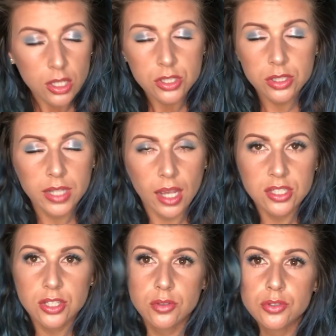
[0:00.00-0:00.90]

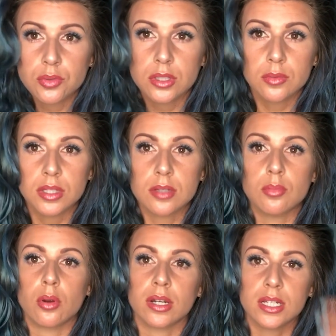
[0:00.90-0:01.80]
So it's really, really
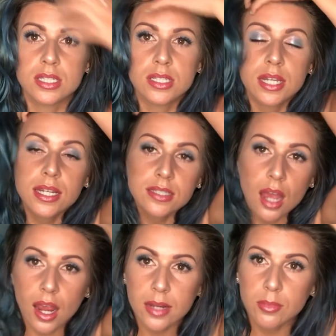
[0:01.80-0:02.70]
important to take
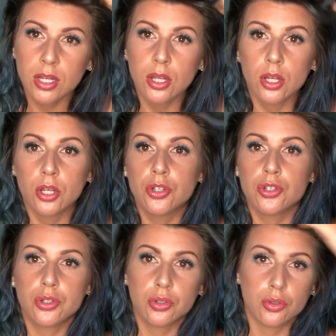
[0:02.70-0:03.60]
time
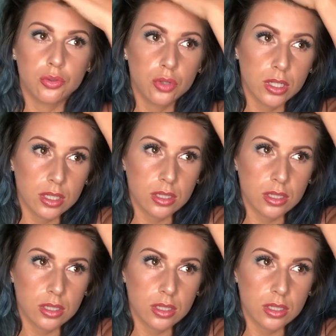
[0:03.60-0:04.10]
to